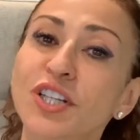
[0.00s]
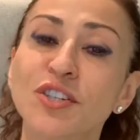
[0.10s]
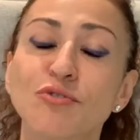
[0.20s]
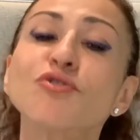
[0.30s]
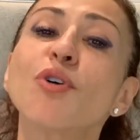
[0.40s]

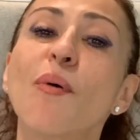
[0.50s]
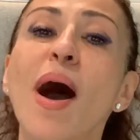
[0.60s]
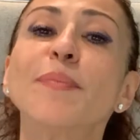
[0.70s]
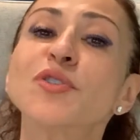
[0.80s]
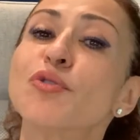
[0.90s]
need to show
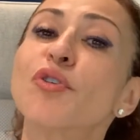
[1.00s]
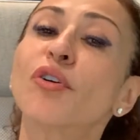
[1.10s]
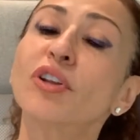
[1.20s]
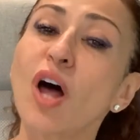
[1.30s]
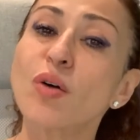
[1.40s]
up to your
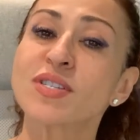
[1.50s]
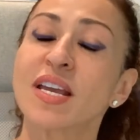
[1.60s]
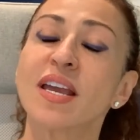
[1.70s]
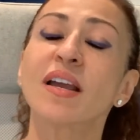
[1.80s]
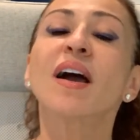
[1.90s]

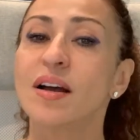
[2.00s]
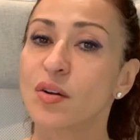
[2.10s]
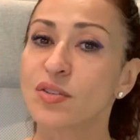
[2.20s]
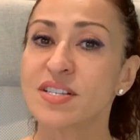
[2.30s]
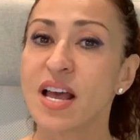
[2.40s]
closing
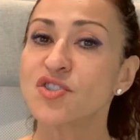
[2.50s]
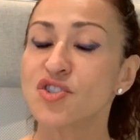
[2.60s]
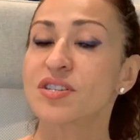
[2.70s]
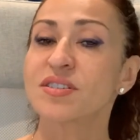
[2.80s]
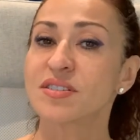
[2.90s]
on such,
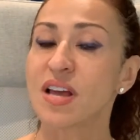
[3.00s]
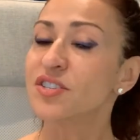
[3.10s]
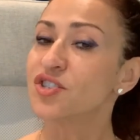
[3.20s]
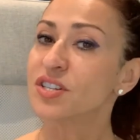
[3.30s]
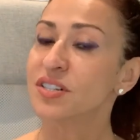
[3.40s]

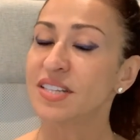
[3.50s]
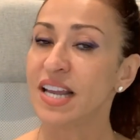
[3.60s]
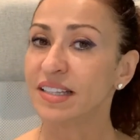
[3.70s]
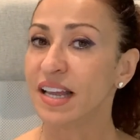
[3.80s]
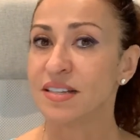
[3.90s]
such
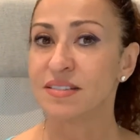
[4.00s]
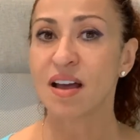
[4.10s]
date and